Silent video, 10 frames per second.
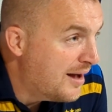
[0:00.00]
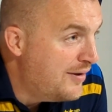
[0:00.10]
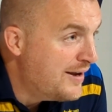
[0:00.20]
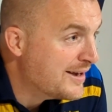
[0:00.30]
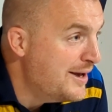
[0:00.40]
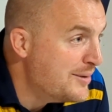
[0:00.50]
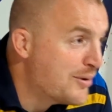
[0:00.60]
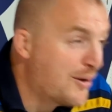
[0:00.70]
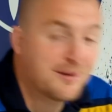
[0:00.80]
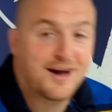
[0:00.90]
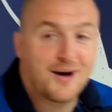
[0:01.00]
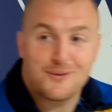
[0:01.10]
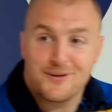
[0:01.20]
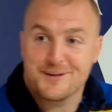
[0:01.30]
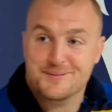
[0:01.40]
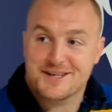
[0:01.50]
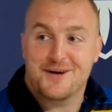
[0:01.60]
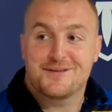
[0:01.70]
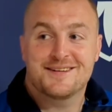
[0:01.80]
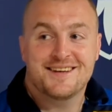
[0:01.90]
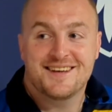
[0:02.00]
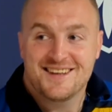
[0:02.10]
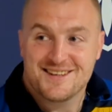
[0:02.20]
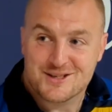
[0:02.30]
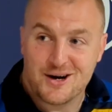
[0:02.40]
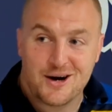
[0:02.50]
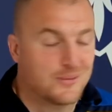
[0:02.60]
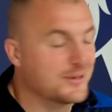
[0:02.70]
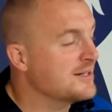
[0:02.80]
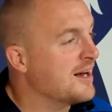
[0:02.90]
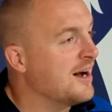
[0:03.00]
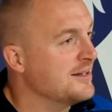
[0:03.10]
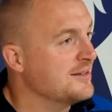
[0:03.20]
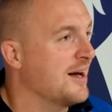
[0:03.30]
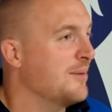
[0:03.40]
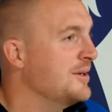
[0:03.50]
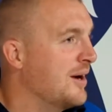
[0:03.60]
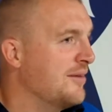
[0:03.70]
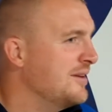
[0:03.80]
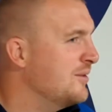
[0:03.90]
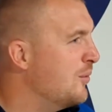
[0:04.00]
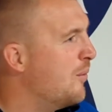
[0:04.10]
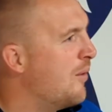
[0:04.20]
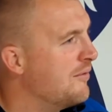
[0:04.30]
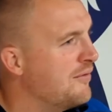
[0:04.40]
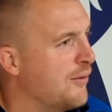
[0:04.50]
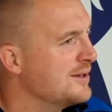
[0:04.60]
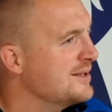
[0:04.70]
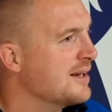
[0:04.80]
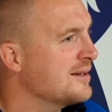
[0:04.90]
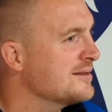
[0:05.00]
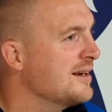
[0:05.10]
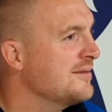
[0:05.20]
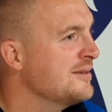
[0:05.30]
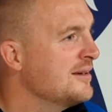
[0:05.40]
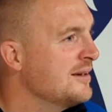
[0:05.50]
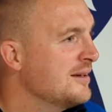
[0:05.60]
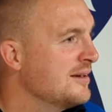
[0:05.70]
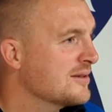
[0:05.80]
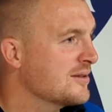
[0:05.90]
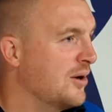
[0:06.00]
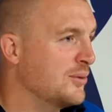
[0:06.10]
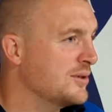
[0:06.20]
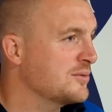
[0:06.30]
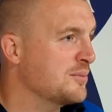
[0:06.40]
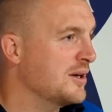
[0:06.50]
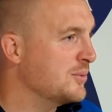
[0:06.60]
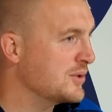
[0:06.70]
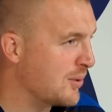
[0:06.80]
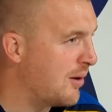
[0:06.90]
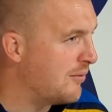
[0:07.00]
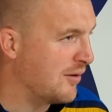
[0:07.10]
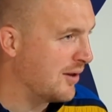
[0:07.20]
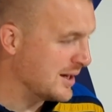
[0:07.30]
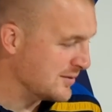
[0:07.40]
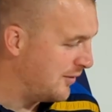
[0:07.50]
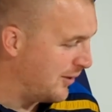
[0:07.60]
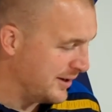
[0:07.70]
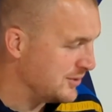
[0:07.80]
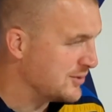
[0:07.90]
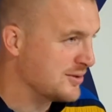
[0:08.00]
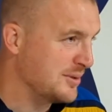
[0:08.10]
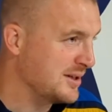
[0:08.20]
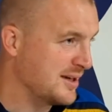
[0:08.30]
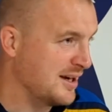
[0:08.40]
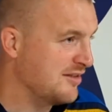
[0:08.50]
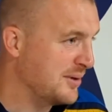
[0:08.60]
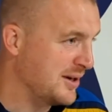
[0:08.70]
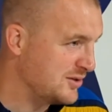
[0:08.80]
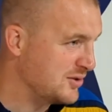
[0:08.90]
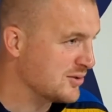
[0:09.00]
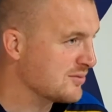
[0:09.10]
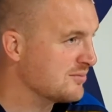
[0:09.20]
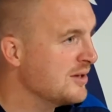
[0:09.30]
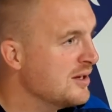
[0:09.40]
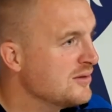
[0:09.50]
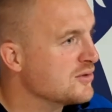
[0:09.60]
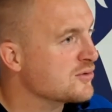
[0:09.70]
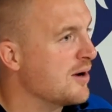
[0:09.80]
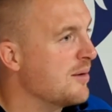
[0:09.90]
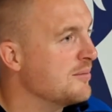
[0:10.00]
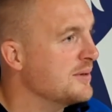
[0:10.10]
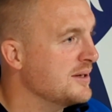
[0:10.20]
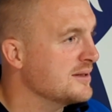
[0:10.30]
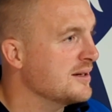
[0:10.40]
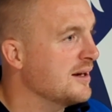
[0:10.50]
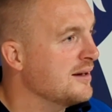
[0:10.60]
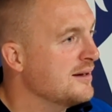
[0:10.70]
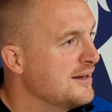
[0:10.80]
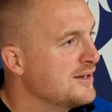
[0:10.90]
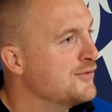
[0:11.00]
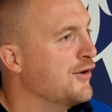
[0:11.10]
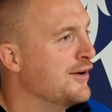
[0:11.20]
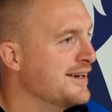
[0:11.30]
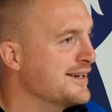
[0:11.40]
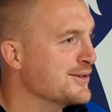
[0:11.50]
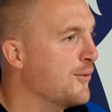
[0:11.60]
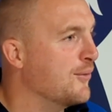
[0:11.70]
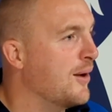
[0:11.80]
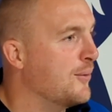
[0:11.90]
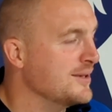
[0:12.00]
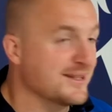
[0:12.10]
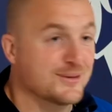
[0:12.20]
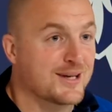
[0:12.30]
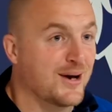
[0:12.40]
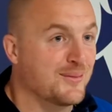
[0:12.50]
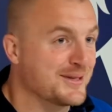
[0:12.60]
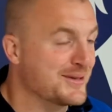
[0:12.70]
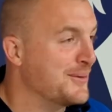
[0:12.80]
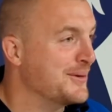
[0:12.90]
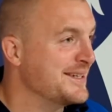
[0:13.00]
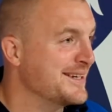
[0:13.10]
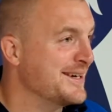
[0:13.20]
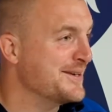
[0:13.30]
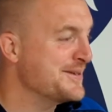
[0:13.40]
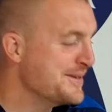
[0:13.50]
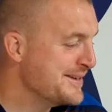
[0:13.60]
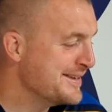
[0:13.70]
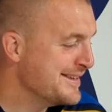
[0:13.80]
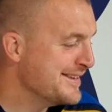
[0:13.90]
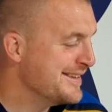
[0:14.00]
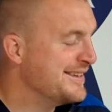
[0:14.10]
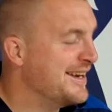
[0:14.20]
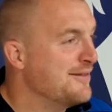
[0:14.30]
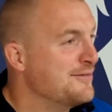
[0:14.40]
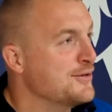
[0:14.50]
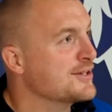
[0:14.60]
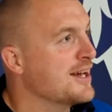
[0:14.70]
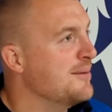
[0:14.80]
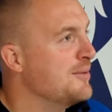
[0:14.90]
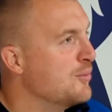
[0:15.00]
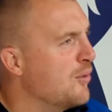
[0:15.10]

I think he probably outrun himself. So we decided. I mean, I think there were what 40 seconds left so we just played with 12 for last 40 just to be safe. But it's just just cramp. He's, uh, he's 30 years old now, as he'll tell me. So he's uh, yeah, first game in